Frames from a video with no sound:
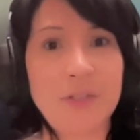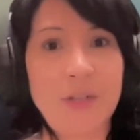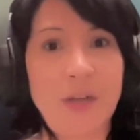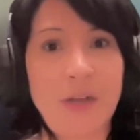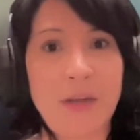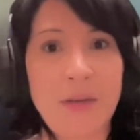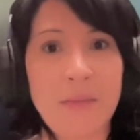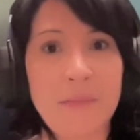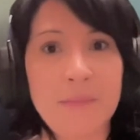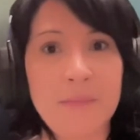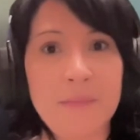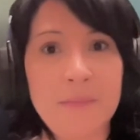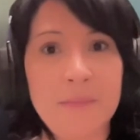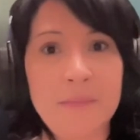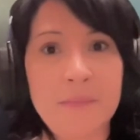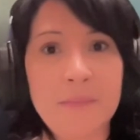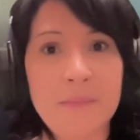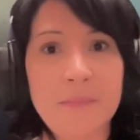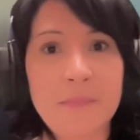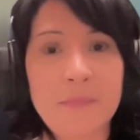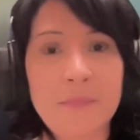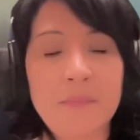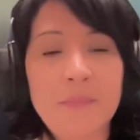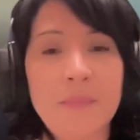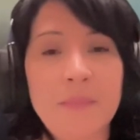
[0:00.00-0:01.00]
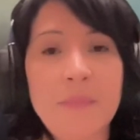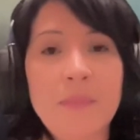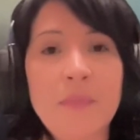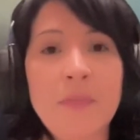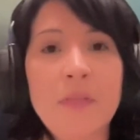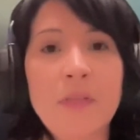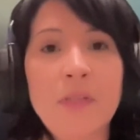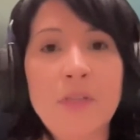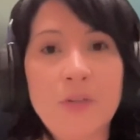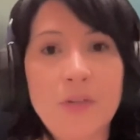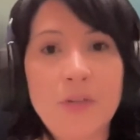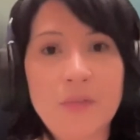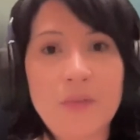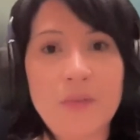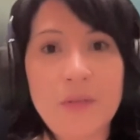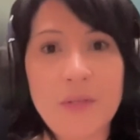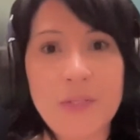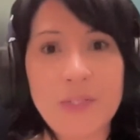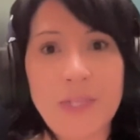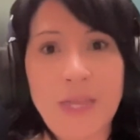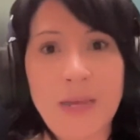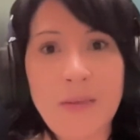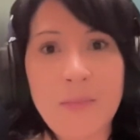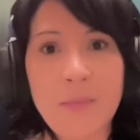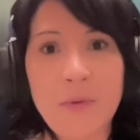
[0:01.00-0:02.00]
time. Here are a few
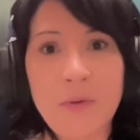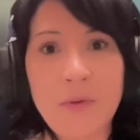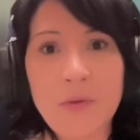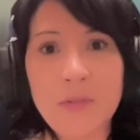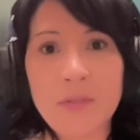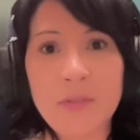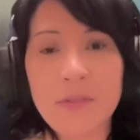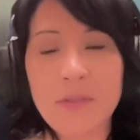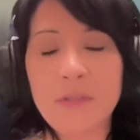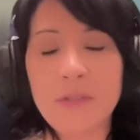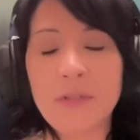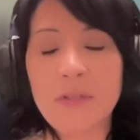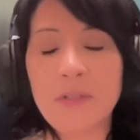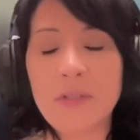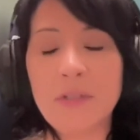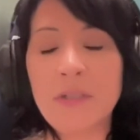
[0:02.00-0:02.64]
examples.